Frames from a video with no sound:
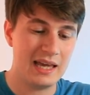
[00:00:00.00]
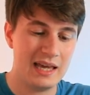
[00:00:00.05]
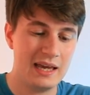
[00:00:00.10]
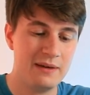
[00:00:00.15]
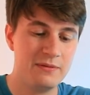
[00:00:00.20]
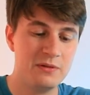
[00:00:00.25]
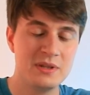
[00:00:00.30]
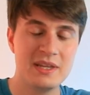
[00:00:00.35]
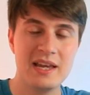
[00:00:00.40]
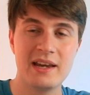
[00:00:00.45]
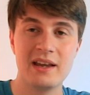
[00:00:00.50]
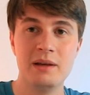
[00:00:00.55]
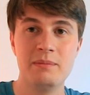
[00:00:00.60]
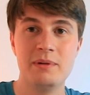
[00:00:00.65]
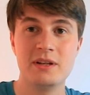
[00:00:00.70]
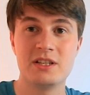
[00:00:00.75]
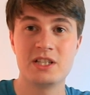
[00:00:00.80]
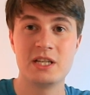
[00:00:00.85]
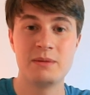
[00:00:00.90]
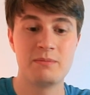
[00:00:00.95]
If you take a
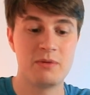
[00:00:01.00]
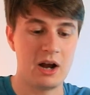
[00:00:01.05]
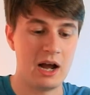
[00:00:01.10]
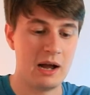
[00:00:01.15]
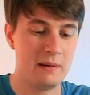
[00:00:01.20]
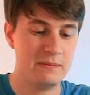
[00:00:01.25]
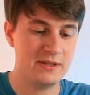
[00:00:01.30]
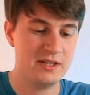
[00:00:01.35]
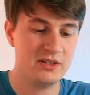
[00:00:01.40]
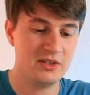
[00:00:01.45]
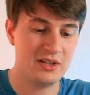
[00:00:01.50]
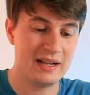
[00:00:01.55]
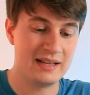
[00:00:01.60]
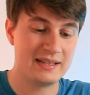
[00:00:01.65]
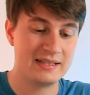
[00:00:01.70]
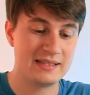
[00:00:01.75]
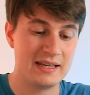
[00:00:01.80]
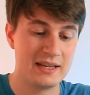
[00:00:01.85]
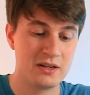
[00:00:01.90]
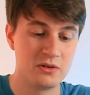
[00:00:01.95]
little bit cheaper options, so
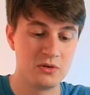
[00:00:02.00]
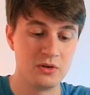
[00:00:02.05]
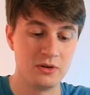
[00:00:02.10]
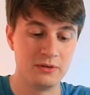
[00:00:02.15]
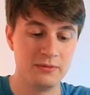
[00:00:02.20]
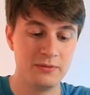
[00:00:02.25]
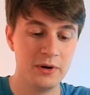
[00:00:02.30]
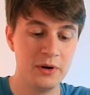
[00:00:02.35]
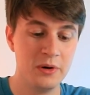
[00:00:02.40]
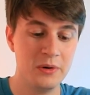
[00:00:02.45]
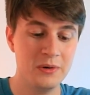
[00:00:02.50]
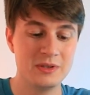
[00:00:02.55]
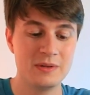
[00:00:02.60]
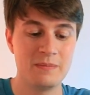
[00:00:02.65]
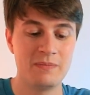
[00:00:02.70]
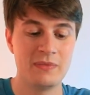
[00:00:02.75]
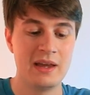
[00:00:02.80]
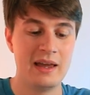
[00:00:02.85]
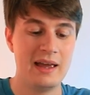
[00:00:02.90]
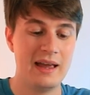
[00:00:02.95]
let's say Google Photos,
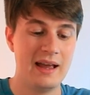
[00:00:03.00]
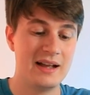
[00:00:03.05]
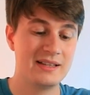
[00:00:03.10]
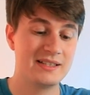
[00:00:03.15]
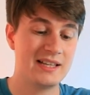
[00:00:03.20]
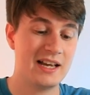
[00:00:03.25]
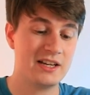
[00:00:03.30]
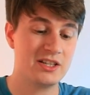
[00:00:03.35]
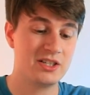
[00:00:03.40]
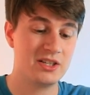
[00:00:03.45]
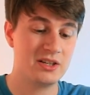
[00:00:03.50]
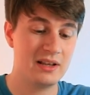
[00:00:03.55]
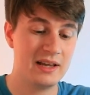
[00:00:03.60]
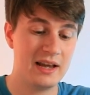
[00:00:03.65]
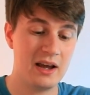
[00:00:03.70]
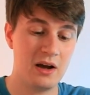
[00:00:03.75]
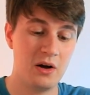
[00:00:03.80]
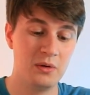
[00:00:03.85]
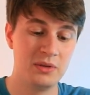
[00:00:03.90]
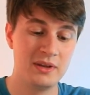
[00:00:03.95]
it's
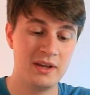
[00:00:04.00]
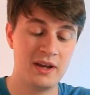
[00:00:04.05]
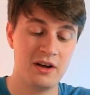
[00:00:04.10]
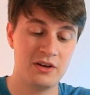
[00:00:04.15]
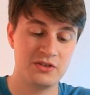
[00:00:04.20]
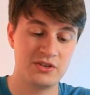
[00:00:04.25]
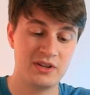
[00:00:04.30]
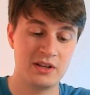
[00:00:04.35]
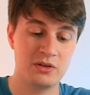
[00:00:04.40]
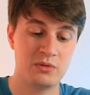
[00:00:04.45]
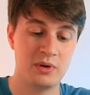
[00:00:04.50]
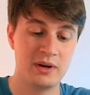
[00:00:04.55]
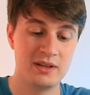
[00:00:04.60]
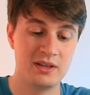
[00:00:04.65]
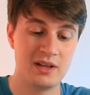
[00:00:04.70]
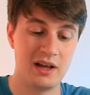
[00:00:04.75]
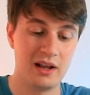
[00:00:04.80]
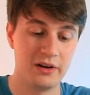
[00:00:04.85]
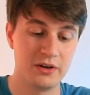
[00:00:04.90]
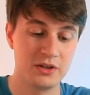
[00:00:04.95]
actually only
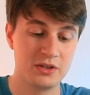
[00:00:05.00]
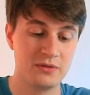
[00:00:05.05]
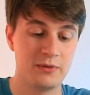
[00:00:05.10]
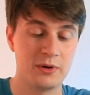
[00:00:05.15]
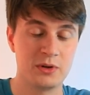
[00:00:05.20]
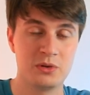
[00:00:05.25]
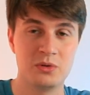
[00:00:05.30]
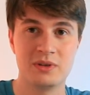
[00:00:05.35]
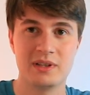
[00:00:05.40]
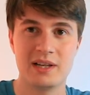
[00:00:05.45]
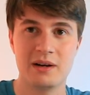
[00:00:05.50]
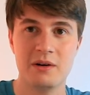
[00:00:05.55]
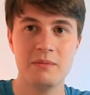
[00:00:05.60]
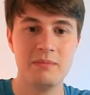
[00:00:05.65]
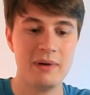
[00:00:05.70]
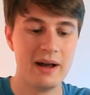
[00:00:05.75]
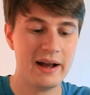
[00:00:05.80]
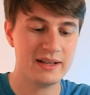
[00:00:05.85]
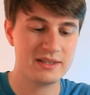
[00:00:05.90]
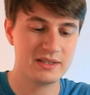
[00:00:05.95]
$120 for 2
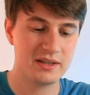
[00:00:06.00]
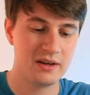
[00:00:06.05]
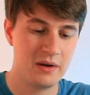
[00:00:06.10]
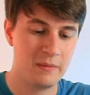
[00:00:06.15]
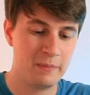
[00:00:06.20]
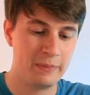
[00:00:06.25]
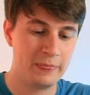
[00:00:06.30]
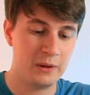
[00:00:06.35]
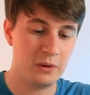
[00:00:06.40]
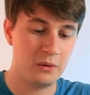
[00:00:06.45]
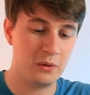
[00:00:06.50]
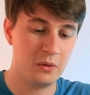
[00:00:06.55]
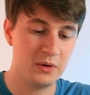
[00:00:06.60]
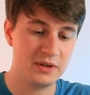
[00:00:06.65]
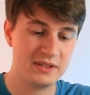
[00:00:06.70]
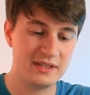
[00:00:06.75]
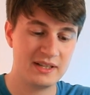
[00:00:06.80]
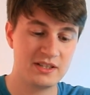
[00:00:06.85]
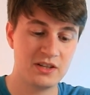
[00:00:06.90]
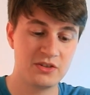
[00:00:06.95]
TB or
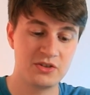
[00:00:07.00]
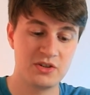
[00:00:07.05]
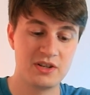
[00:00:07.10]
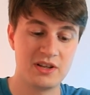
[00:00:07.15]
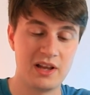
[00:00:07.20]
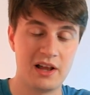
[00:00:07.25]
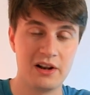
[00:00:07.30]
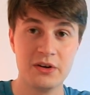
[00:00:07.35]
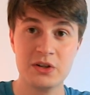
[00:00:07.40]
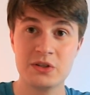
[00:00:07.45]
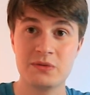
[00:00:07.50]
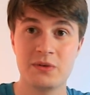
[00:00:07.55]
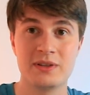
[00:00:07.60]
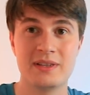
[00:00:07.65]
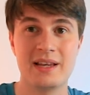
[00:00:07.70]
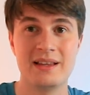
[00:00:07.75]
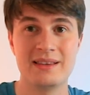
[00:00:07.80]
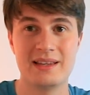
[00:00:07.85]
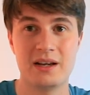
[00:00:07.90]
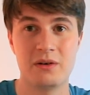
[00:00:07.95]
$600 for
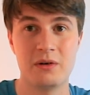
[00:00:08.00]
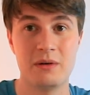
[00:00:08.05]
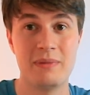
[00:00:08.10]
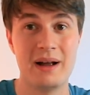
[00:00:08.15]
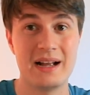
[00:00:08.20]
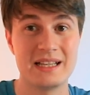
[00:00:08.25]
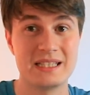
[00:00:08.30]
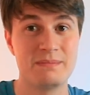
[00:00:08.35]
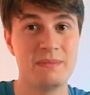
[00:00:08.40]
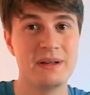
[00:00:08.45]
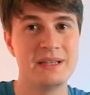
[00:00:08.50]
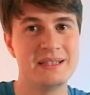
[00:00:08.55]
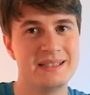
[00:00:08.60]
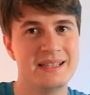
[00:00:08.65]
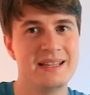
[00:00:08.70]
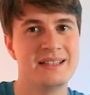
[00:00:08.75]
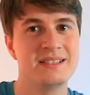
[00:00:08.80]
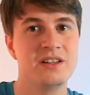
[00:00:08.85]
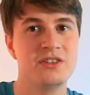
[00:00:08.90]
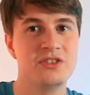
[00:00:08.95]
10 TB. But
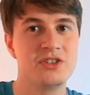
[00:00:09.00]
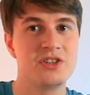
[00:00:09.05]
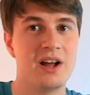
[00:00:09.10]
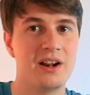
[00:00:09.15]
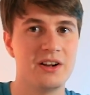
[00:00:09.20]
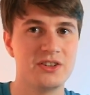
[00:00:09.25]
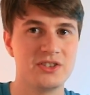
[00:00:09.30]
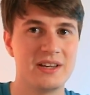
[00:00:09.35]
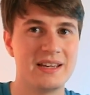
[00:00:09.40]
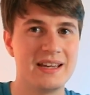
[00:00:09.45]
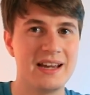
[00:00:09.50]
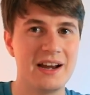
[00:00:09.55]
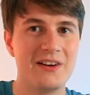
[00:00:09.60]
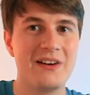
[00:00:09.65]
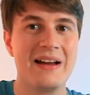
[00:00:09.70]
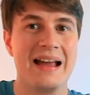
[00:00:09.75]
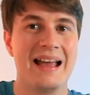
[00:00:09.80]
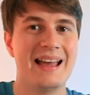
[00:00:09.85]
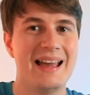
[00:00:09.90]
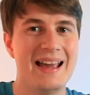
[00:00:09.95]
$600 a
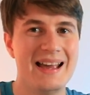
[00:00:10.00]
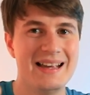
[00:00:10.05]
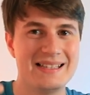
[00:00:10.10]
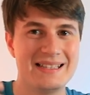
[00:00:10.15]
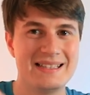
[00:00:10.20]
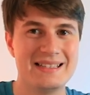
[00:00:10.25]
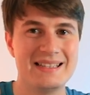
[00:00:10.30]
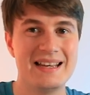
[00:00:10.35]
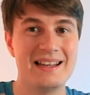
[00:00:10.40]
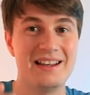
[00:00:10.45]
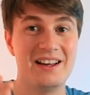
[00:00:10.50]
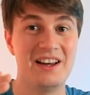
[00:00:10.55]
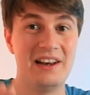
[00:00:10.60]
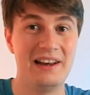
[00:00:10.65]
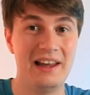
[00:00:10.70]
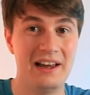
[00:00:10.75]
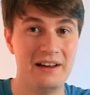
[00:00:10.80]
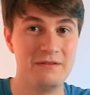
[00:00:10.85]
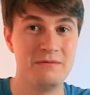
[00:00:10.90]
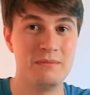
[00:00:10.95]
year is still a
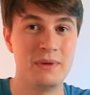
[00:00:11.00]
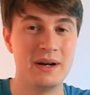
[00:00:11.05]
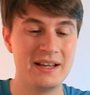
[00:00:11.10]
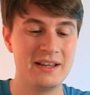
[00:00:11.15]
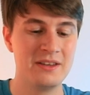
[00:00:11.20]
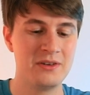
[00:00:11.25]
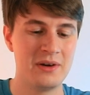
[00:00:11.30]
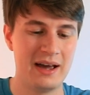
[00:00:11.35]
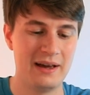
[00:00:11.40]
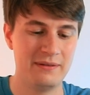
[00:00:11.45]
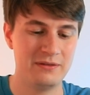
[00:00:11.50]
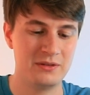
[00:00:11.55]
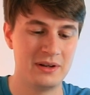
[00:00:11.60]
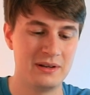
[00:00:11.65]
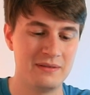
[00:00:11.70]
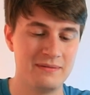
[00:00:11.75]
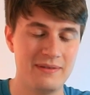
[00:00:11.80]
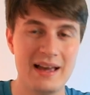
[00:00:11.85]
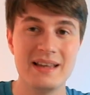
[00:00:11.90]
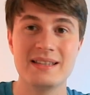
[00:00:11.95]
lot of money you have to
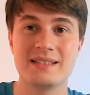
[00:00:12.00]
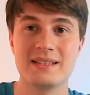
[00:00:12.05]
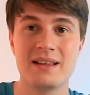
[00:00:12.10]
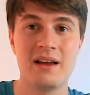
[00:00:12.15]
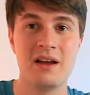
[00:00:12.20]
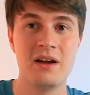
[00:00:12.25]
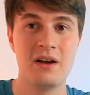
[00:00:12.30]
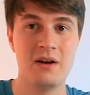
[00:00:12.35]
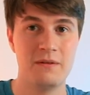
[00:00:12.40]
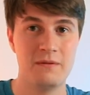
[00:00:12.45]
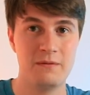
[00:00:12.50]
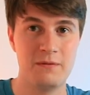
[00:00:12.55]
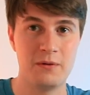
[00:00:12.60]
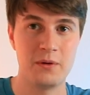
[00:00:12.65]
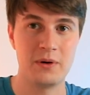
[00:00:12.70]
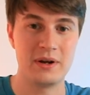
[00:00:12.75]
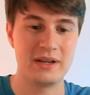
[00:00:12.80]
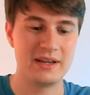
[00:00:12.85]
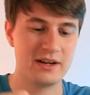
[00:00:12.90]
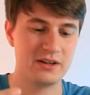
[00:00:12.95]
invest
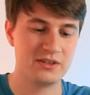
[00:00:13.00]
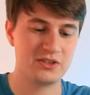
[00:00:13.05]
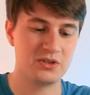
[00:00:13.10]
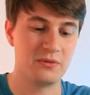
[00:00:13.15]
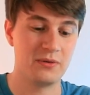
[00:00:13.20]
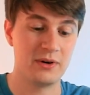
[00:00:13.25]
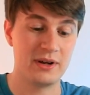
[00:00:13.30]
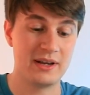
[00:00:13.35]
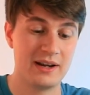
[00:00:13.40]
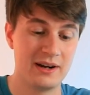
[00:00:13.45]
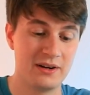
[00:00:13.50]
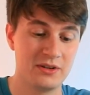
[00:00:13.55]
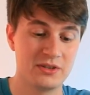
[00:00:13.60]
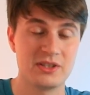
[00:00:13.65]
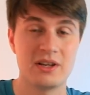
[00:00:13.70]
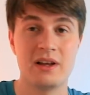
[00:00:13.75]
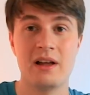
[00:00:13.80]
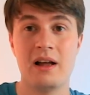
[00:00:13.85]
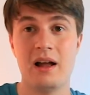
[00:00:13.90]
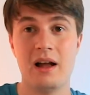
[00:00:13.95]
for years over
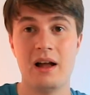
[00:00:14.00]
years